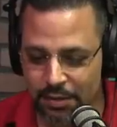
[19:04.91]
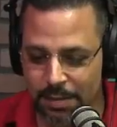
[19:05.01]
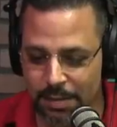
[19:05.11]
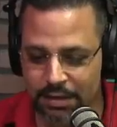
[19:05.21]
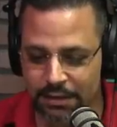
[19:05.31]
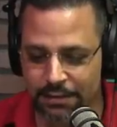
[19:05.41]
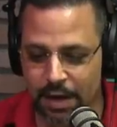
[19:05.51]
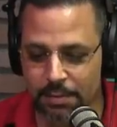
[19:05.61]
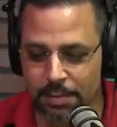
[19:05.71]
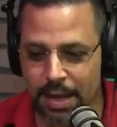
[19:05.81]
them about the
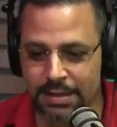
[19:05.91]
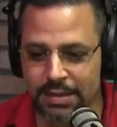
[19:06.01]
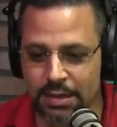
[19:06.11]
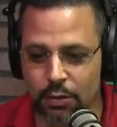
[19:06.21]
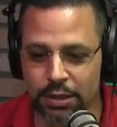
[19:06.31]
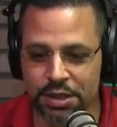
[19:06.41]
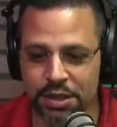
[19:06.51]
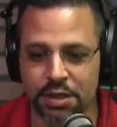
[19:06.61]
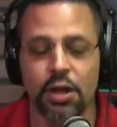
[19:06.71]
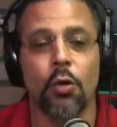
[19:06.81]
Firearms Policy
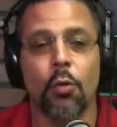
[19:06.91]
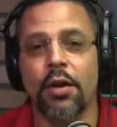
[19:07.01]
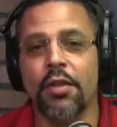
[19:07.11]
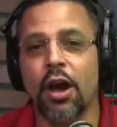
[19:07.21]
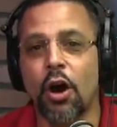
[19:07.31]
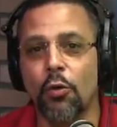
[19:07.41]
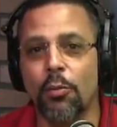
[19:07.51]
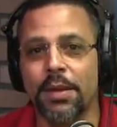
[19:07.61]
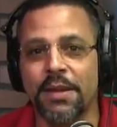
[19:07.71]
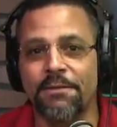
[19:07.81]
Coalition. We are the
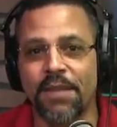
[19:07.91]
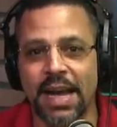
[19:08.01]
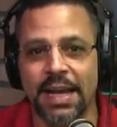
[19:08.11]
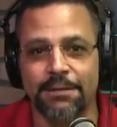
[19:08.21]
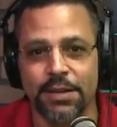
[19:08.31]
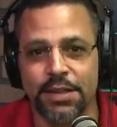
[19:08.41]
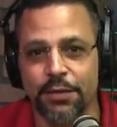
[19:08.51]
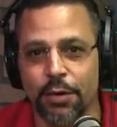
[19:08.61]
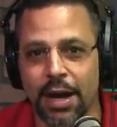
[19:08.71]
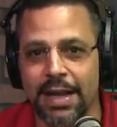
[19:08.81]
home in the fight for
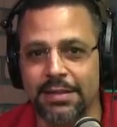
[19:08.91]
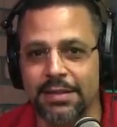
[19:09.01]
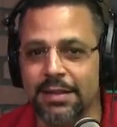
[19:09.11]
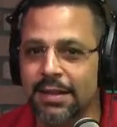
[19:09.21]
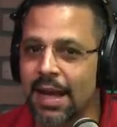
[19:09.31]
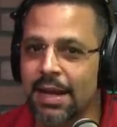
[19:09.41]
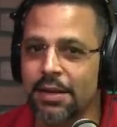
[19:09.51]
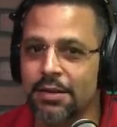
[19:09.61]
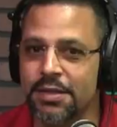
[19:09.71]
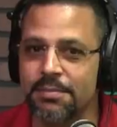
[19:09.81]
civil rights. Got to
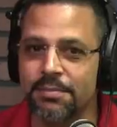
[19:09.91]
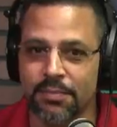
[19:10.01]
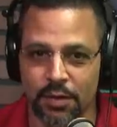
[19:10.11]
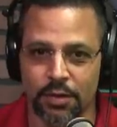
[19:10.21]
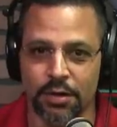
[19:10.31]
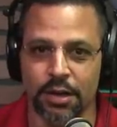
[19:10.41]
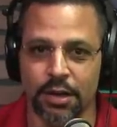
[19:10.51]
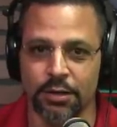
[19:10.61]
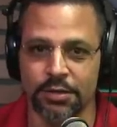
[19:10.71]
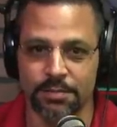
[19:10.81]
use them or you're going
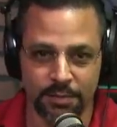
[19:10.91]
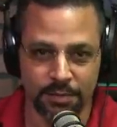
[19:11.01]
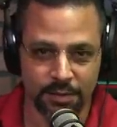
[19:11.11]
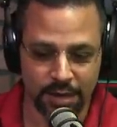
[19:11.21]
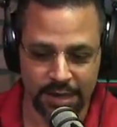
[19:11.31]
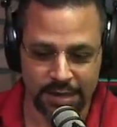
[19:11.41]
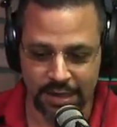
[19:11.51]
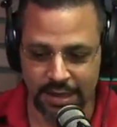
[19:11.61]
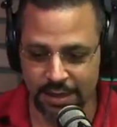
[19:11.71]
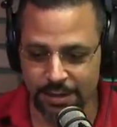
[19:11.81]
to lose them. You guys
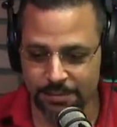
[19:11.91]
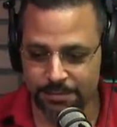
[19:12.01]
take care.